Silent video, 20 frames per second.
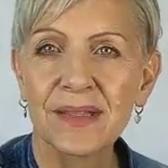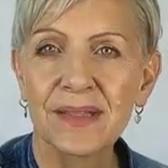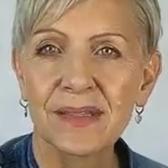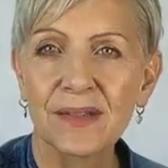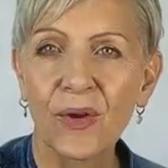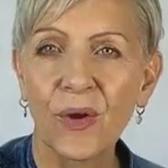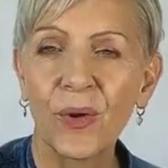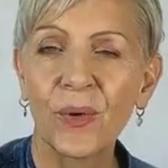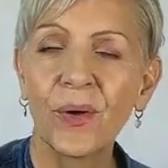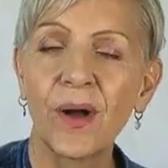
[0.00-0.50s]

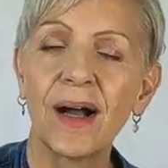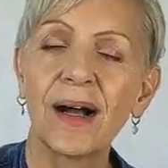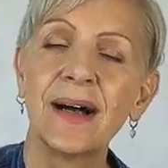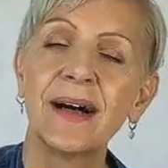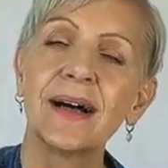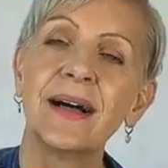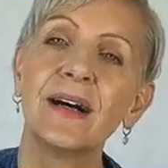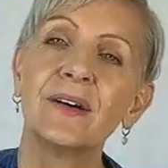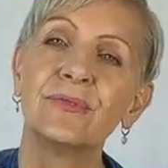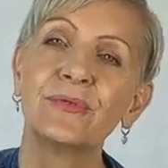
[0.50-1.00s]
so
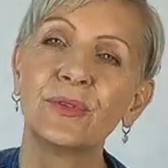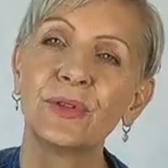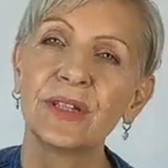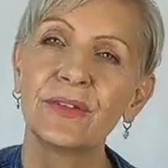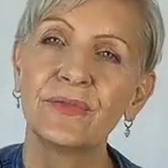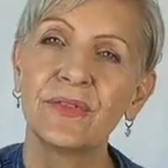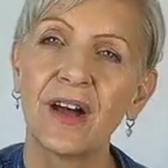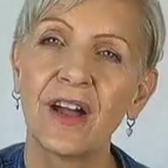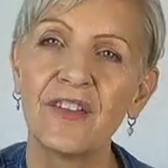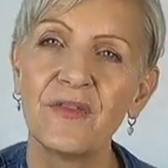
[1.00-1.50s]
a
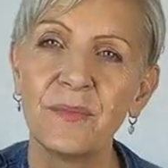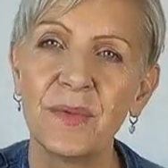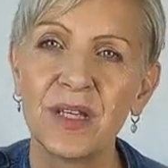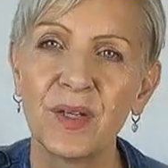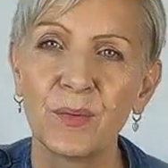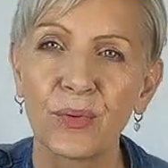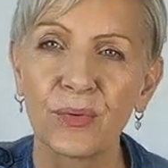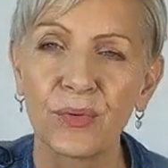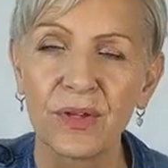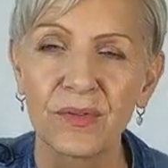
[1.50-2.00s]

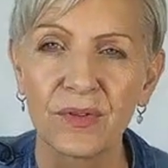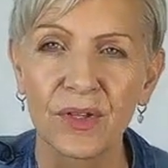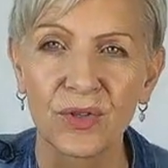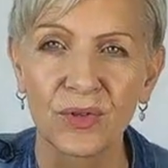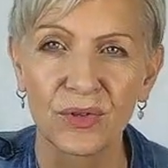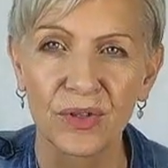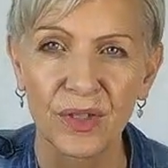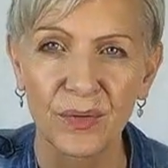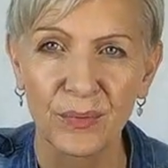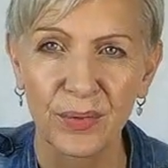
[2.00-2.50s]
45-minute
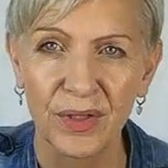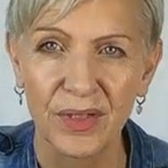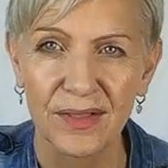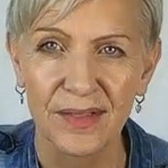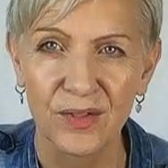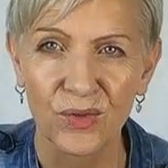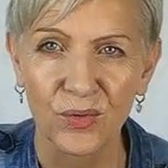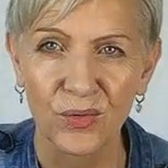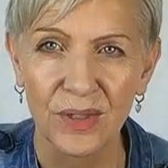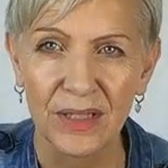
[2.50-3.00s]
pre-recorded
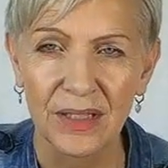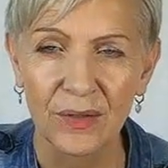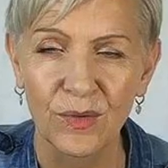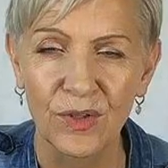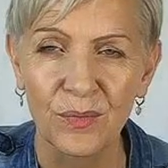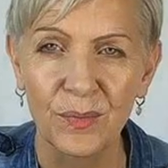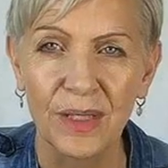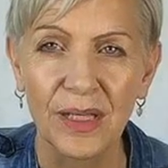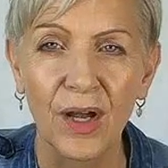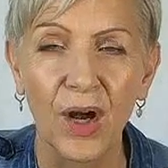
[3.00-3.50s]
personal reading with me.